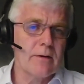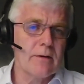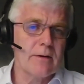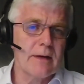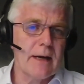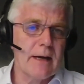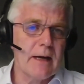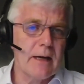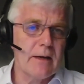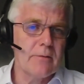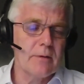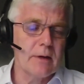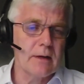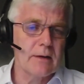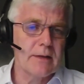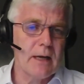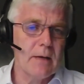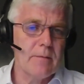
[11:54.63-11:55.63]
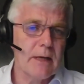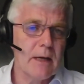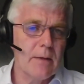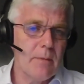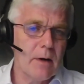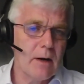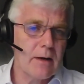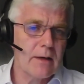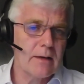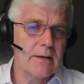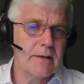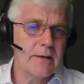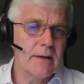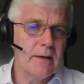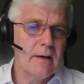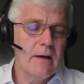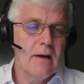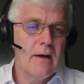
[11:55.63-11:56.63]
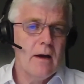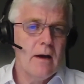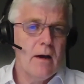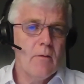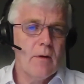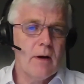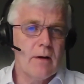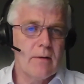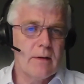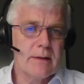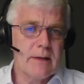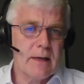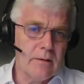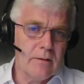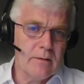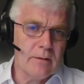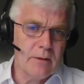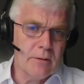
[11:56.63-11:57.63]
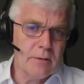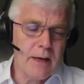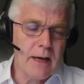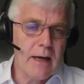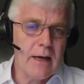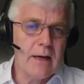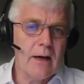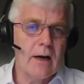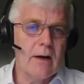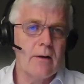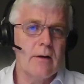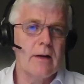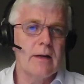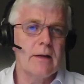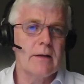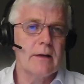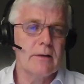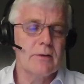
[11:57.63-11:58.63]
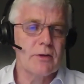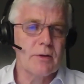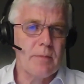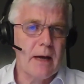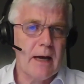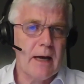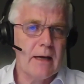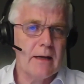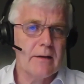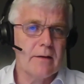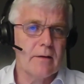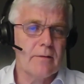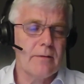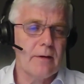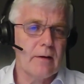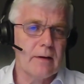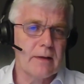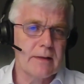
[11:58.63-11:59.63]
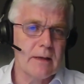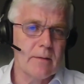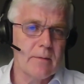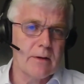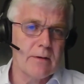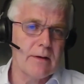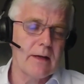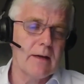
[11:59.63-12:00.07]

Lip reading: They're day ahead real time type markets, whereas UK, Ireland and Japan are fairly similar.